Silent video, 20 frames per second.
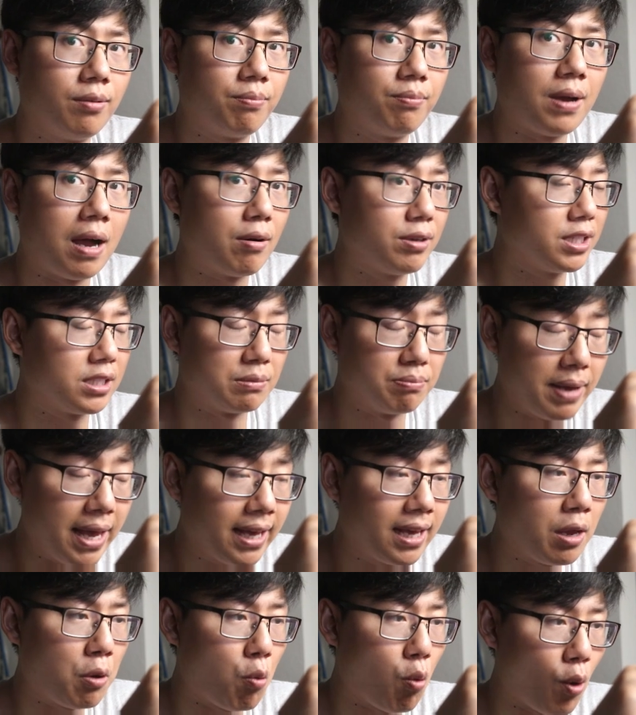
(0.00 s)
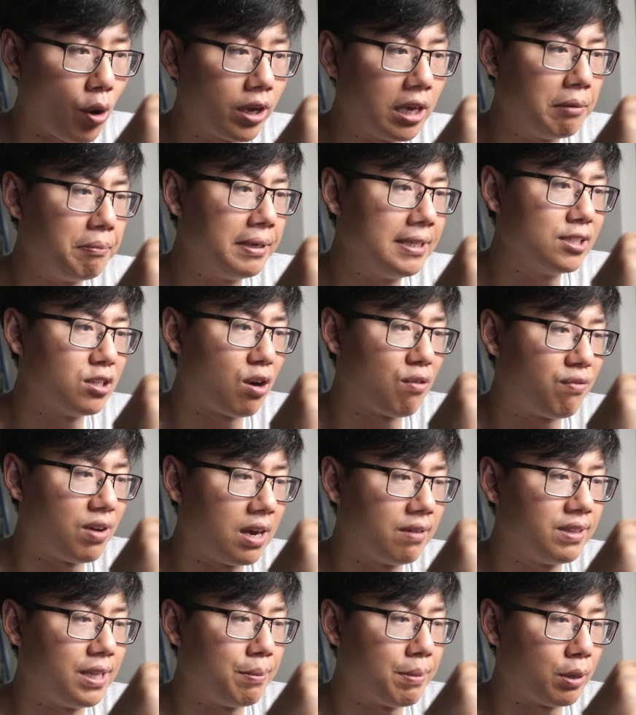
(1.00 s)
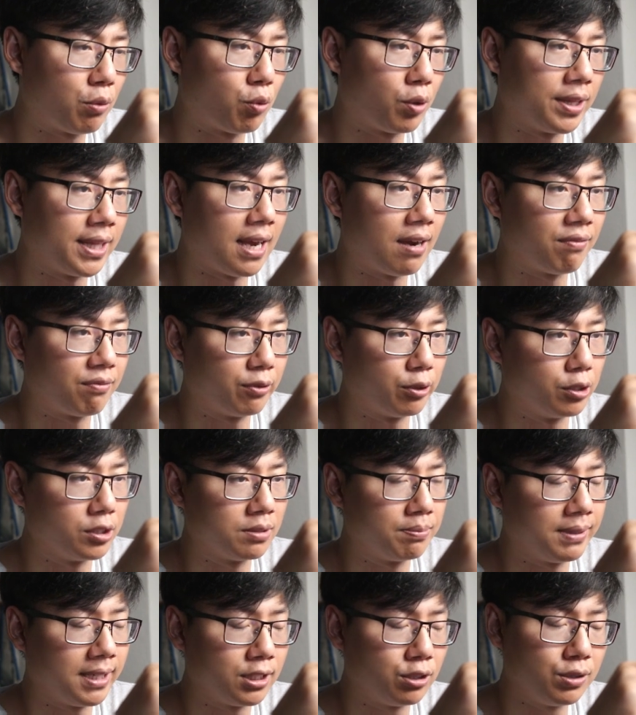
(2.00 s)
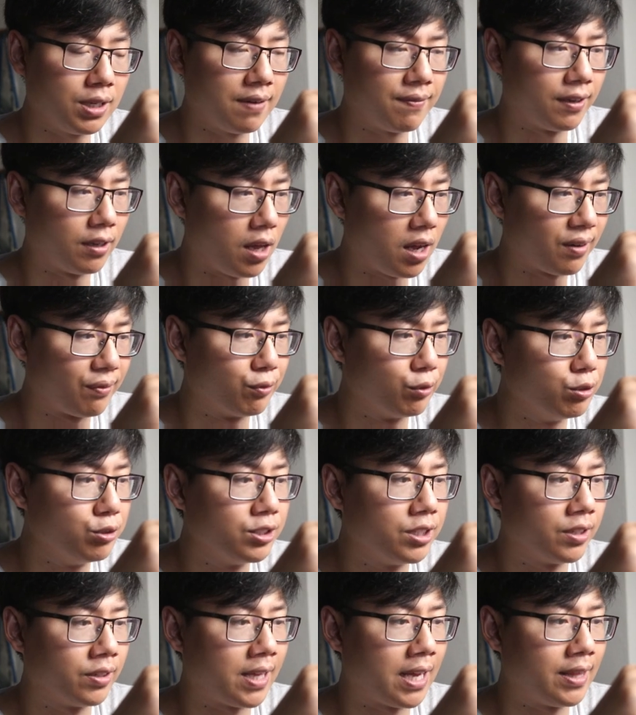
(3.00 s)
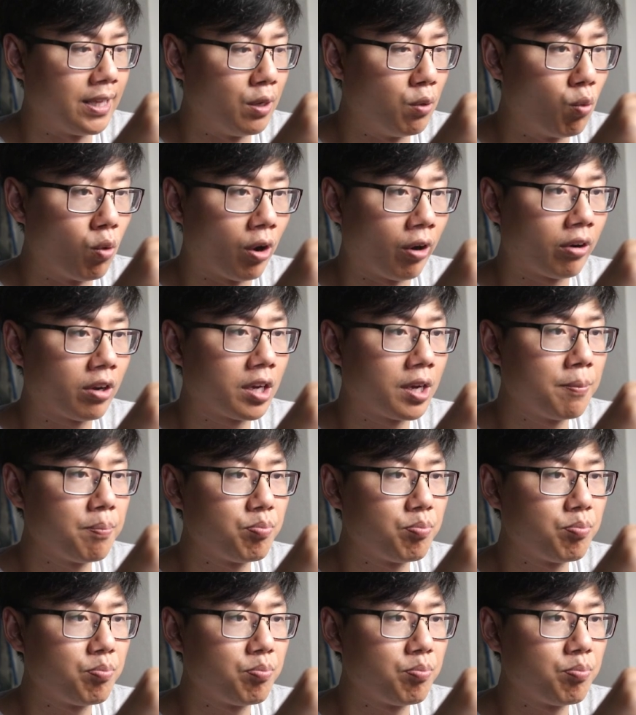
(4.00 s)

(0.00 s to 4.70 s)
just make a working BJR5 team and run that first, because you have a lot of runes here that need work.